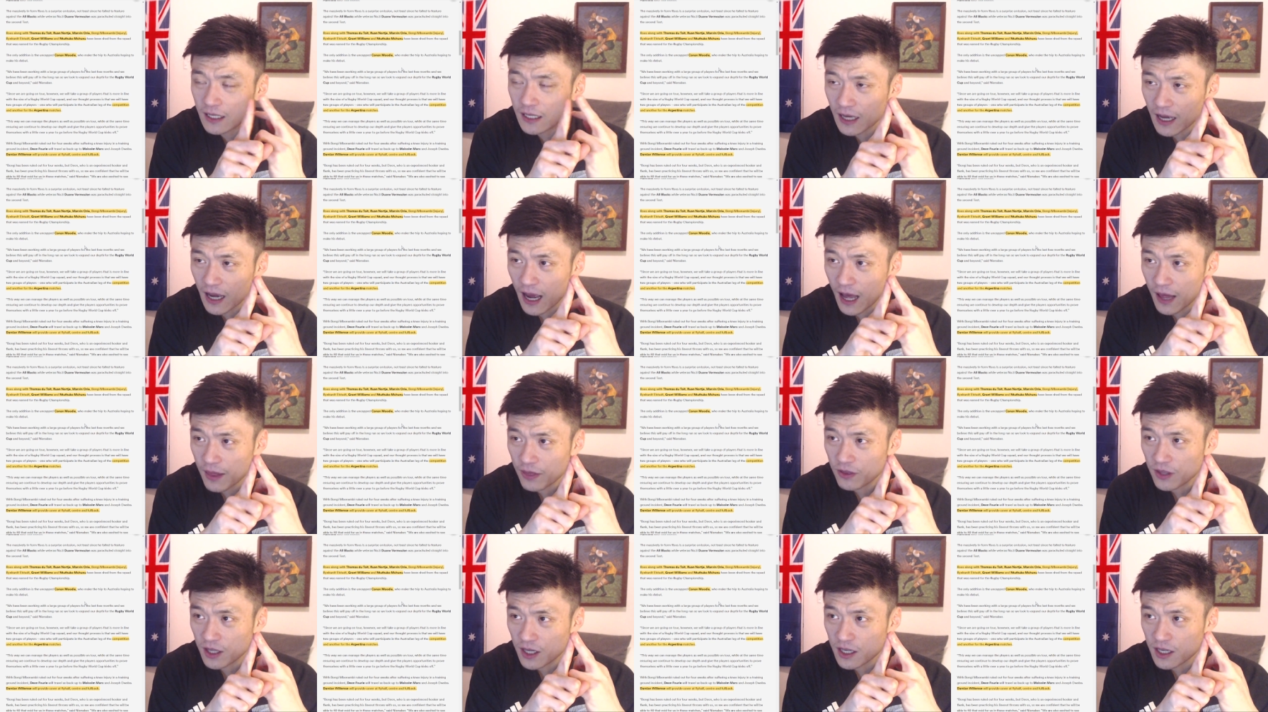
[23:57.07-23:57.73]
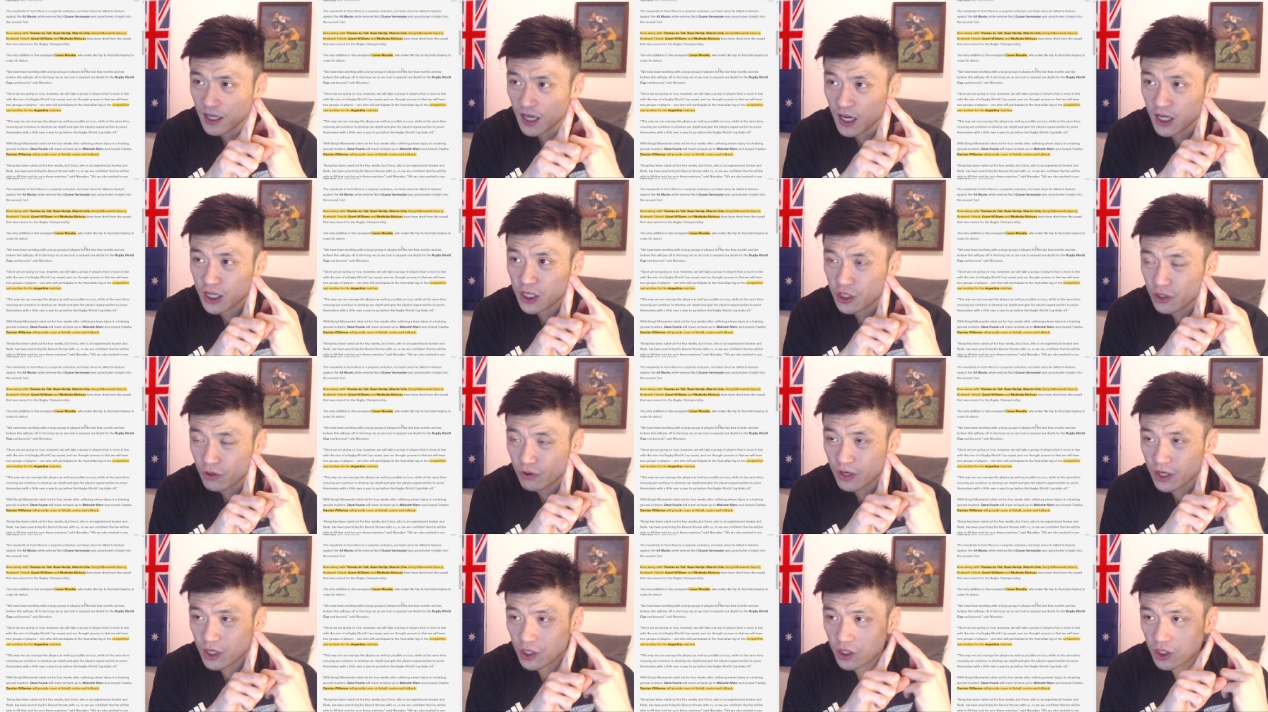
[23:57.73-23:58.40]
and the
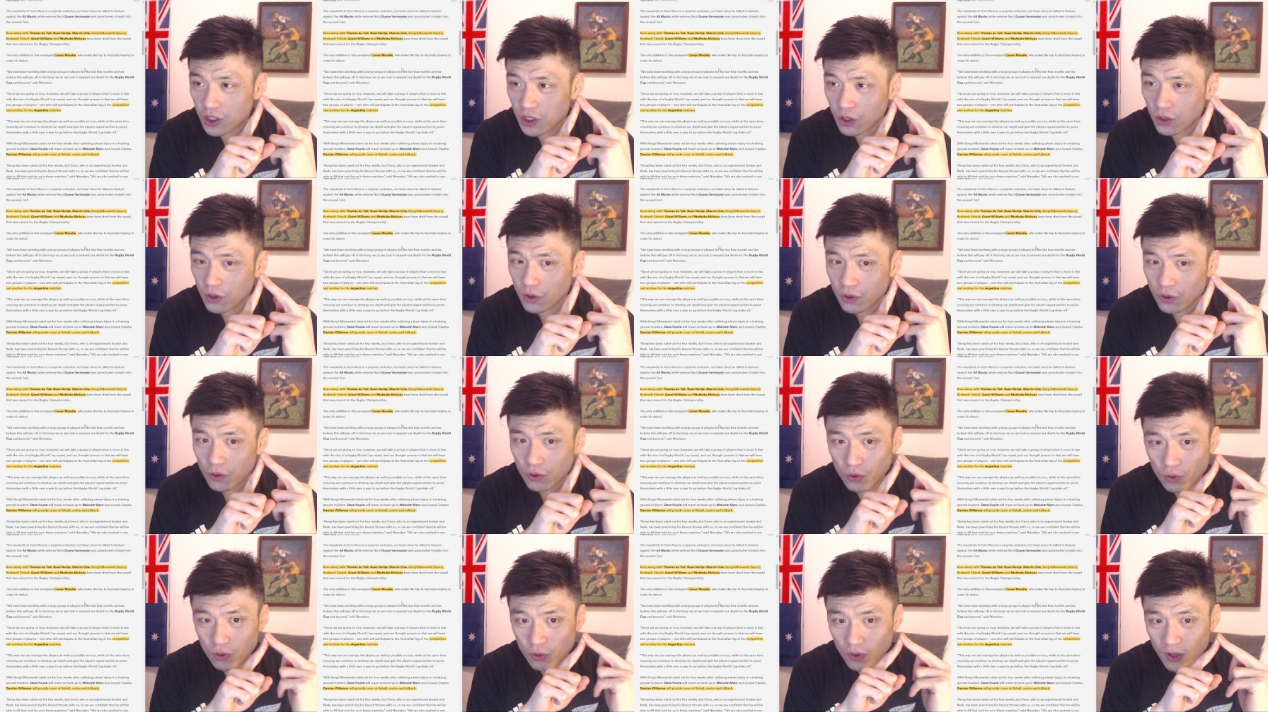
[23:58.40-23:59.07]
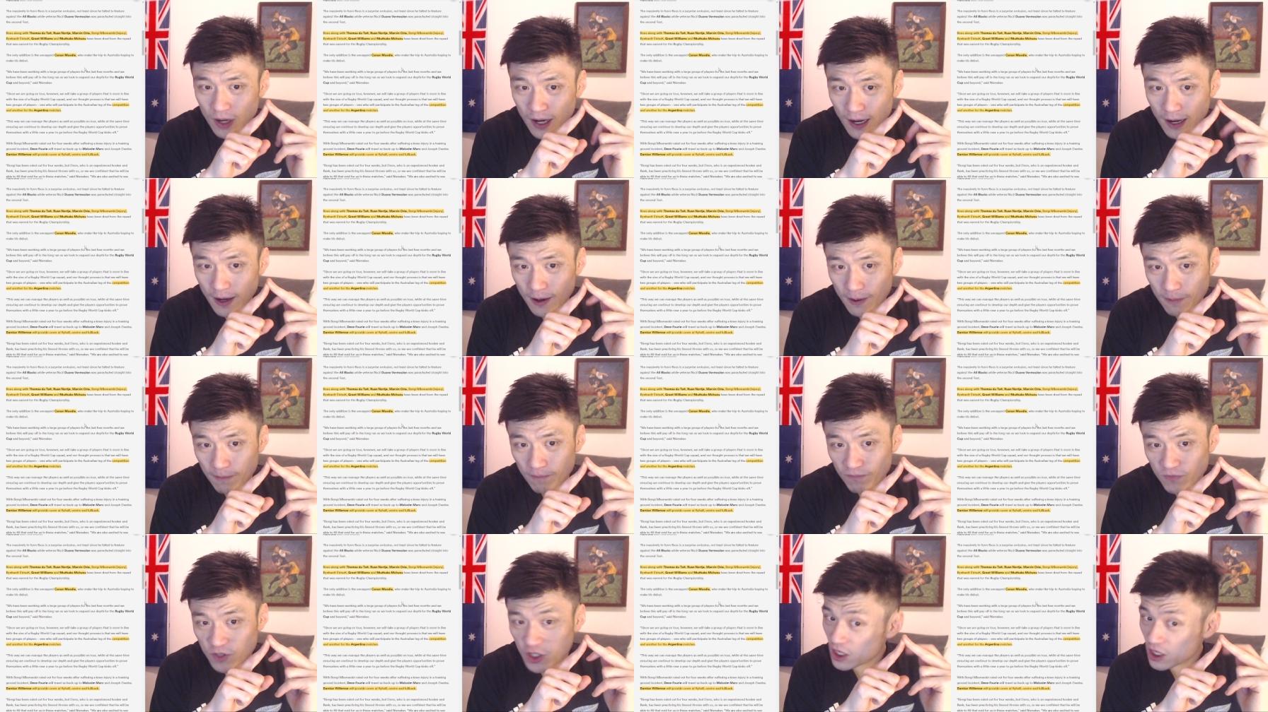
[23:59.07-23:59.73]
injuries to
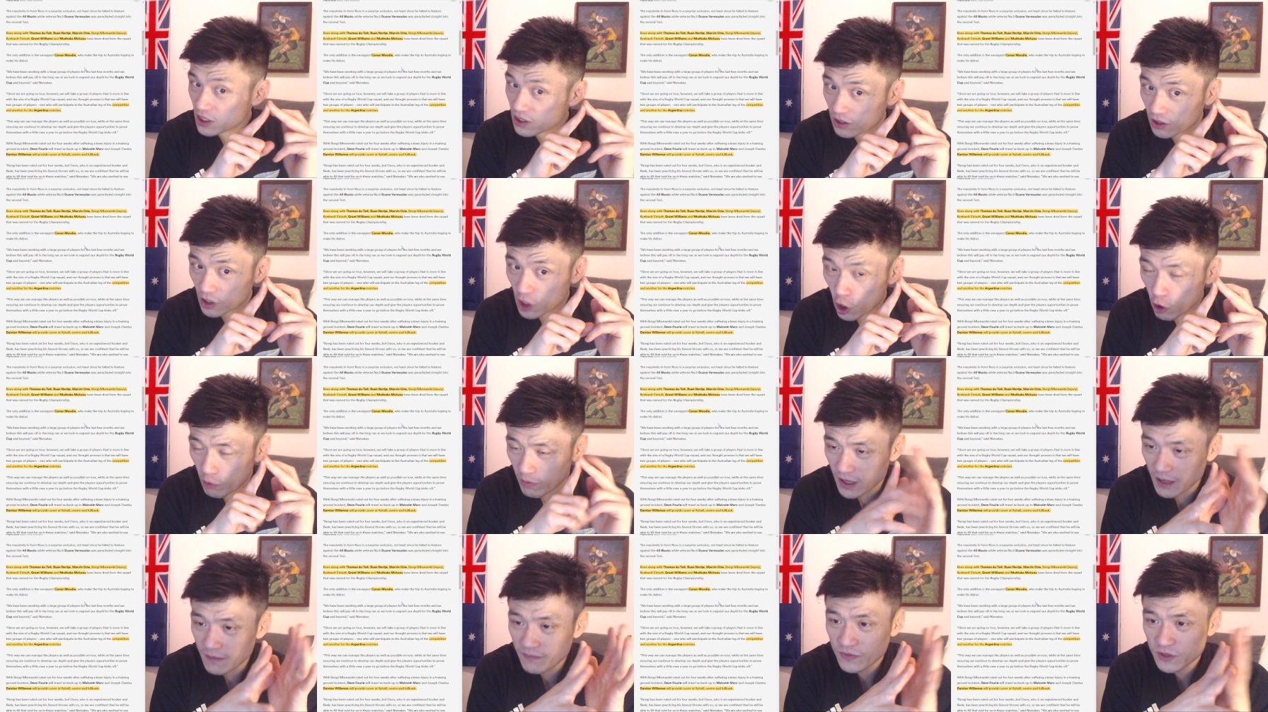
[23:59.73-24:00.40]
Cheslin Kobe.